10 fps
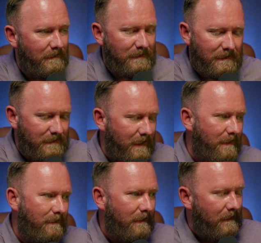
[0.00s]
This is
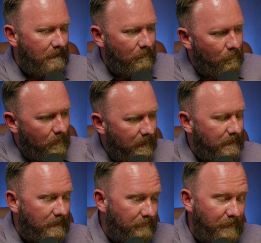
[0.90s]
in
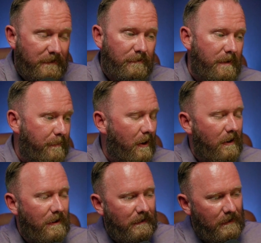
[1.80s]
Victory
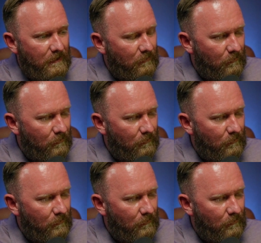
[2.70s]
Park,